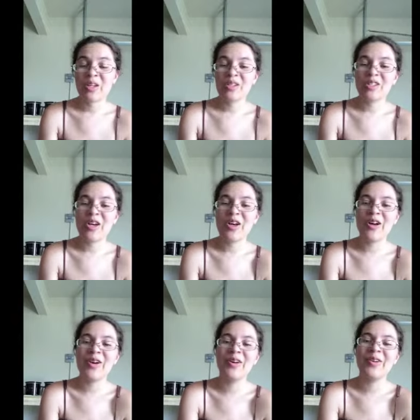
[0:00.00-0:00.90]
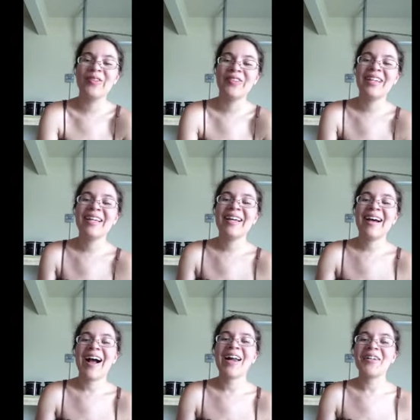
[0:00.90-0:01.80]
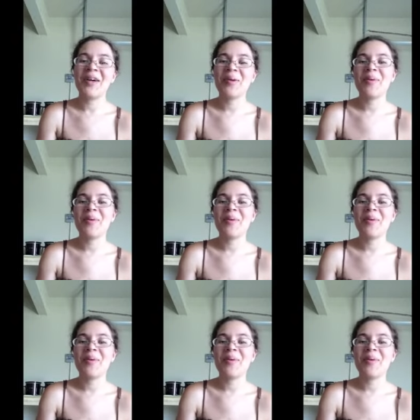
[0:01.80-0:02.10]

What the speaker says: So I don't know.